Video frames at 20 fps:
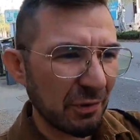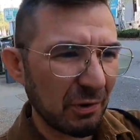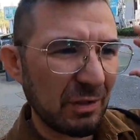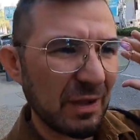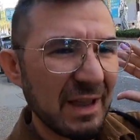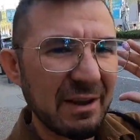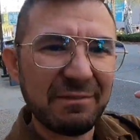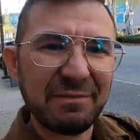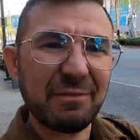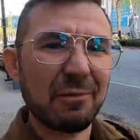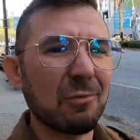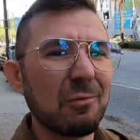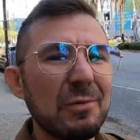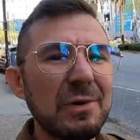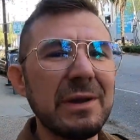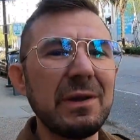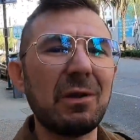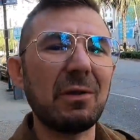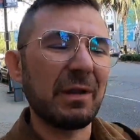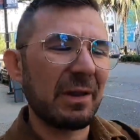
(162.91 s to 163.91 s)
or like for
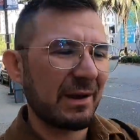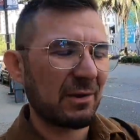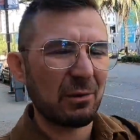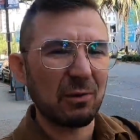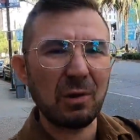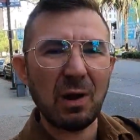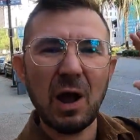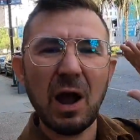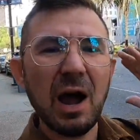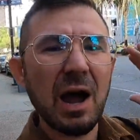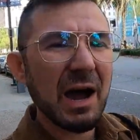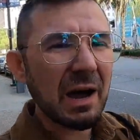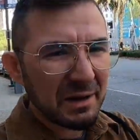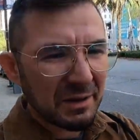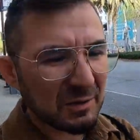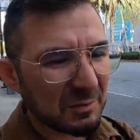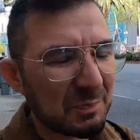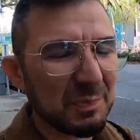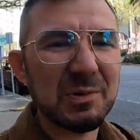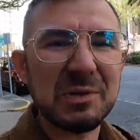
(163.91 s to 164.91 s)
real, like, or
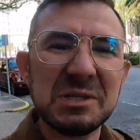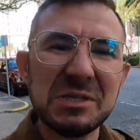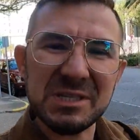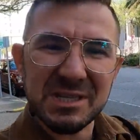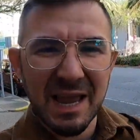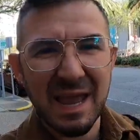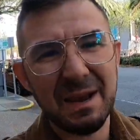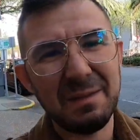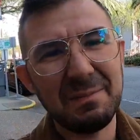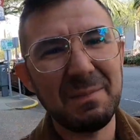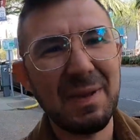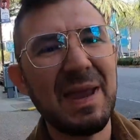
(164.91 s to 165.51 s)
100%,